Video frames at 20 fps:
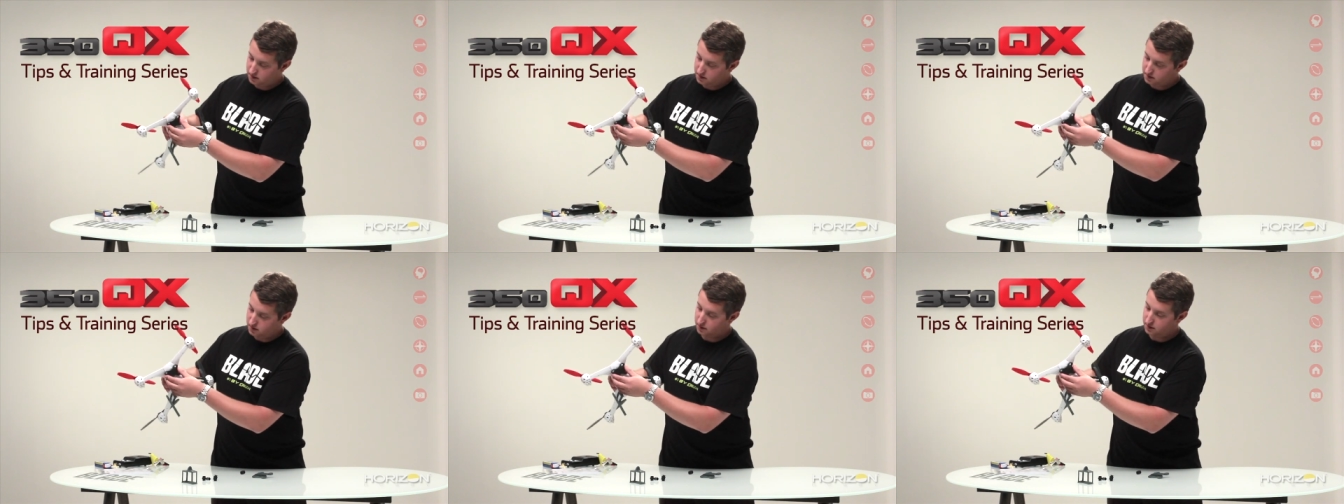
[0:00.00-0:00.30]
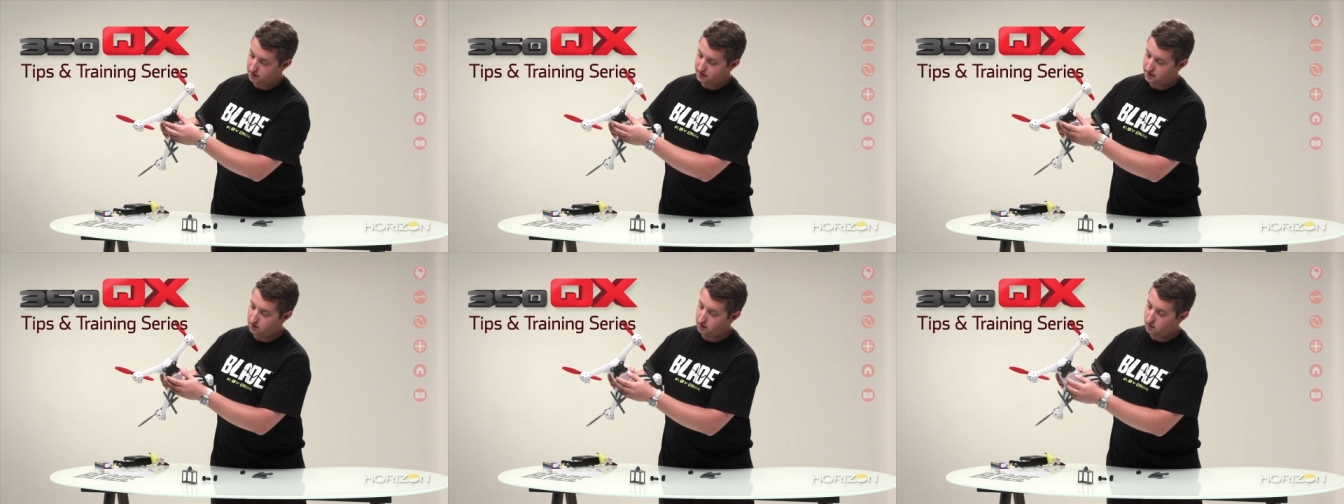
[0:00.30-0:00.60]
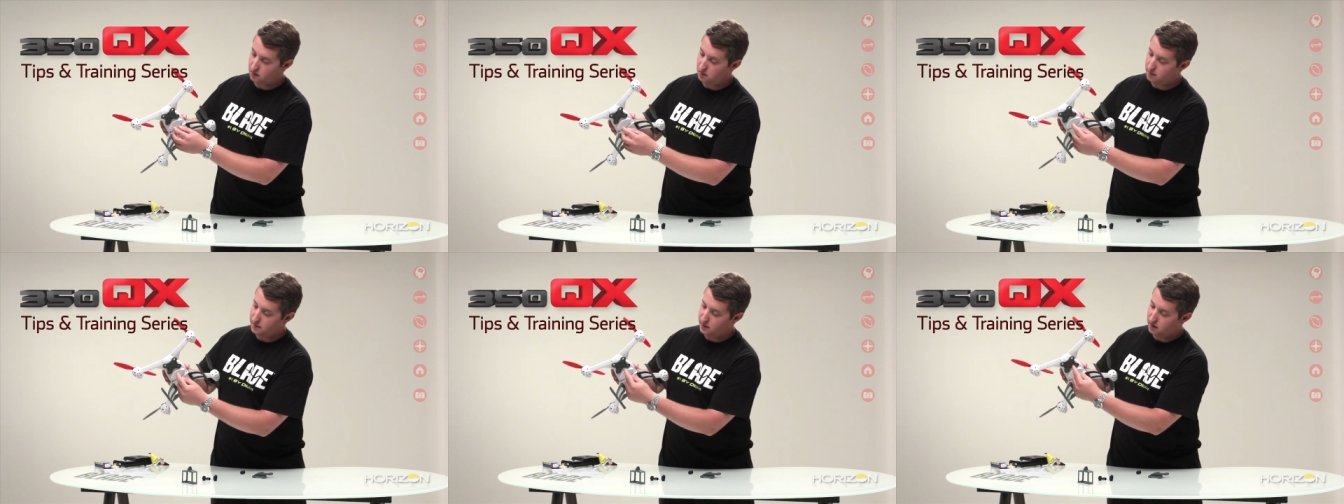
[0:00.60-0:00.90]
so the
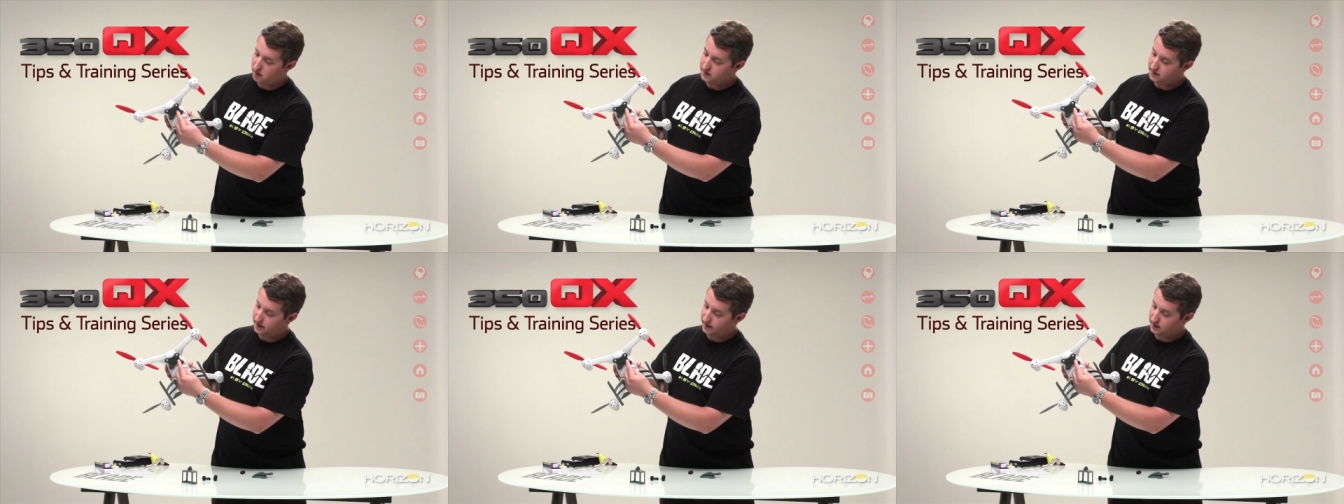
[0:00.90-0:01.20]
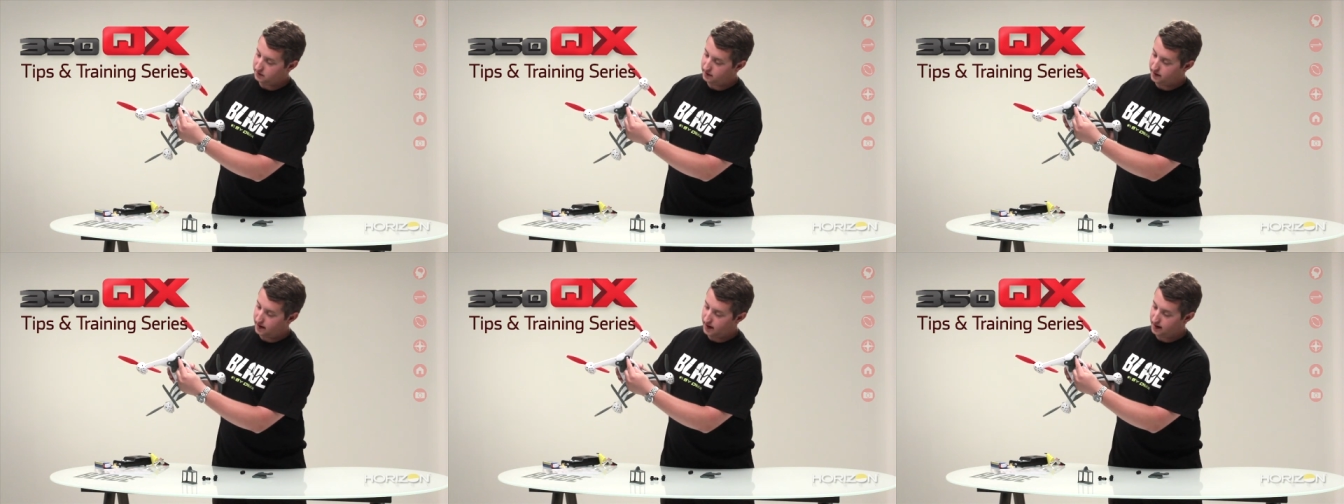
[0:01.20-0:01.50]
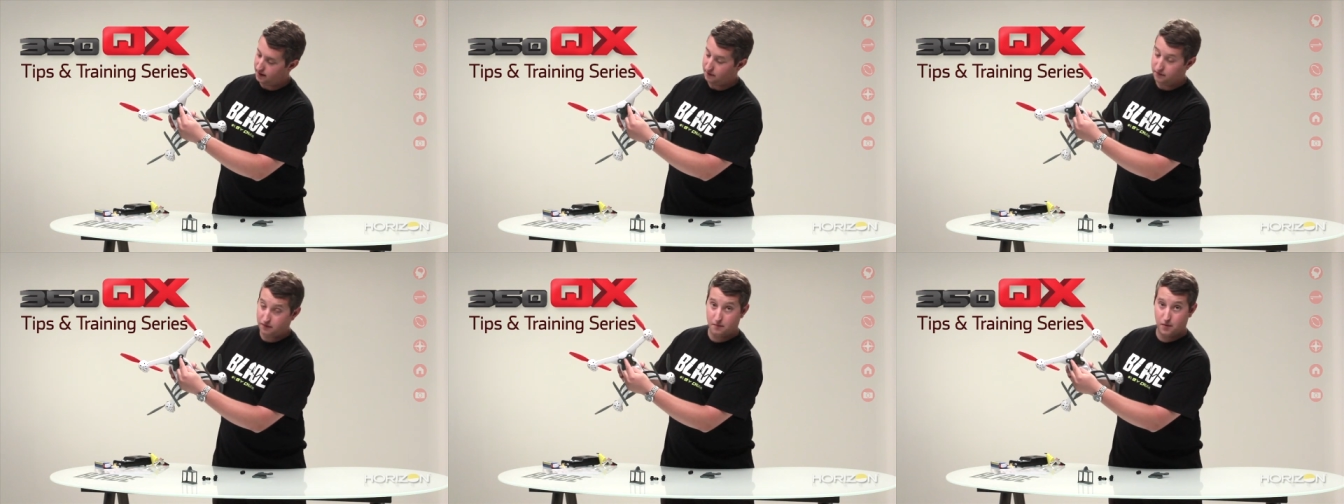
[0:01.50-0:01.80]
silicone balls actually
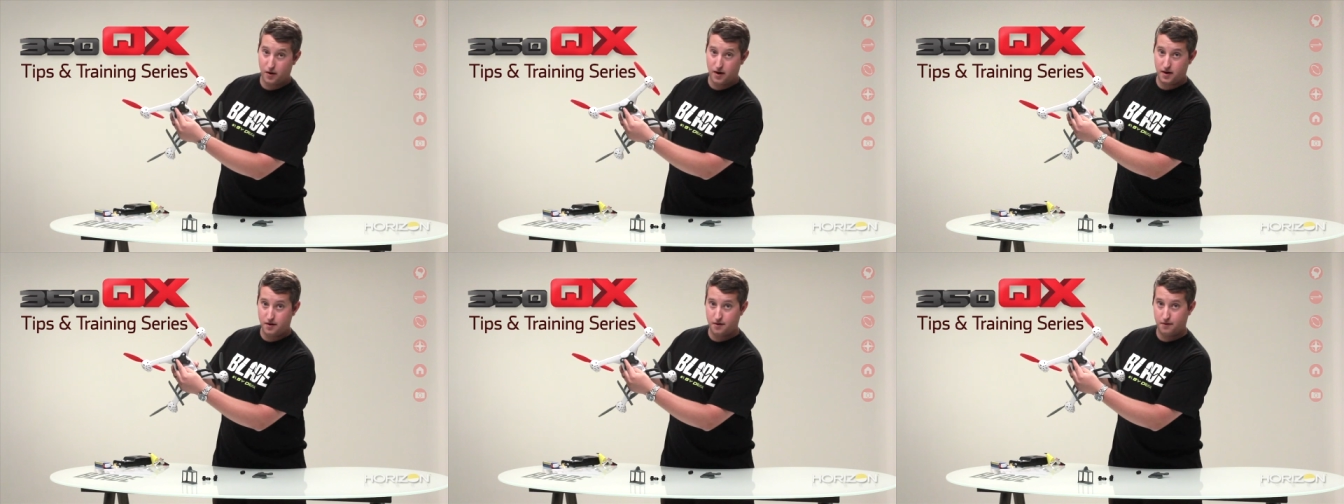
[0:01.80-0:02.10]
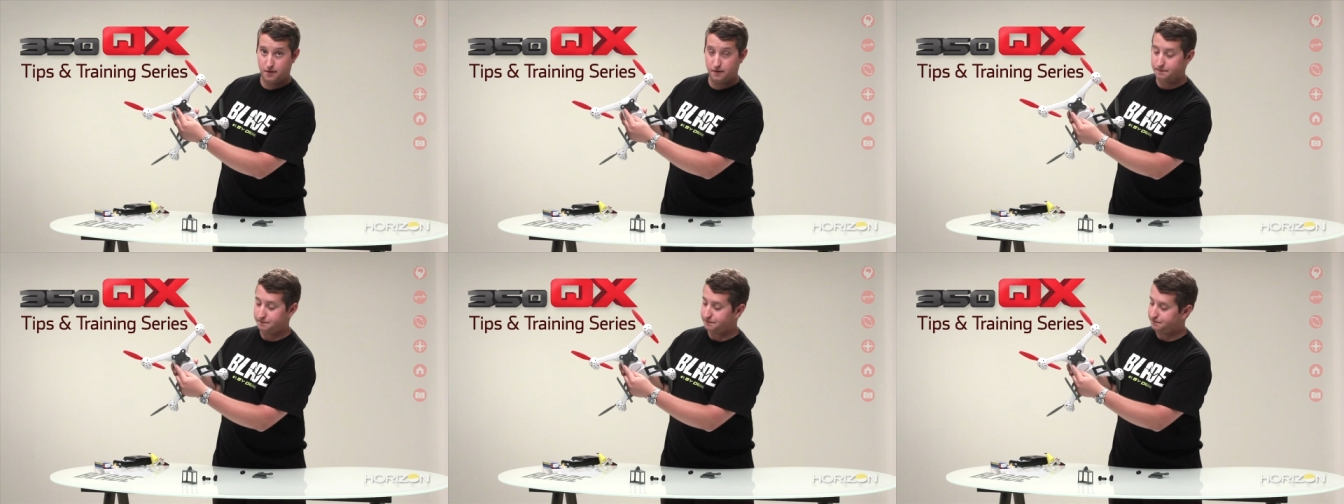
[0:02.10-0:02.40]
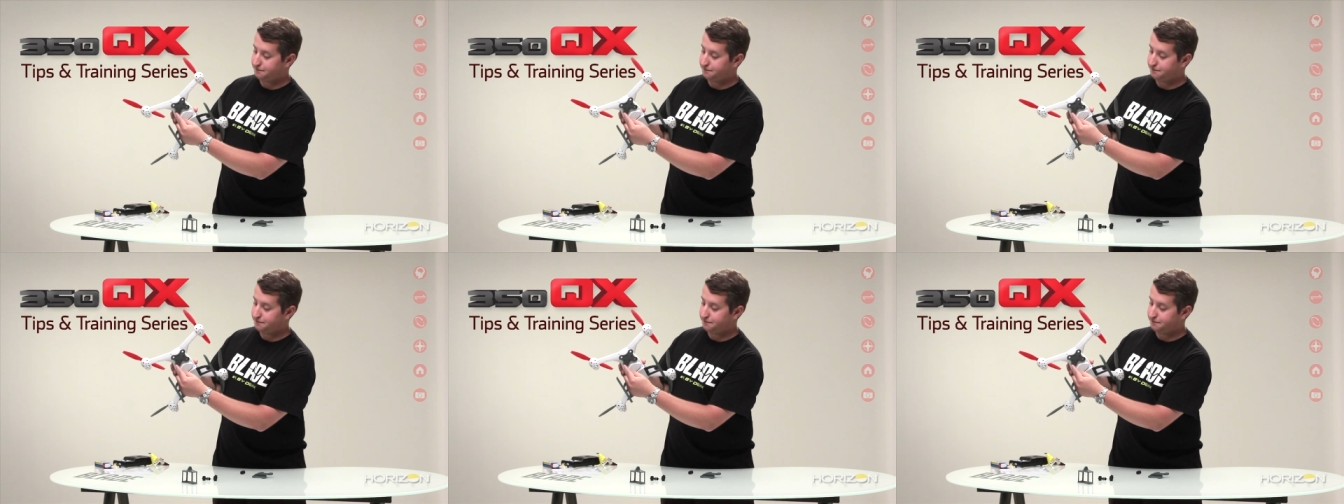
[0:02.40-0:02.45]
hang from right here.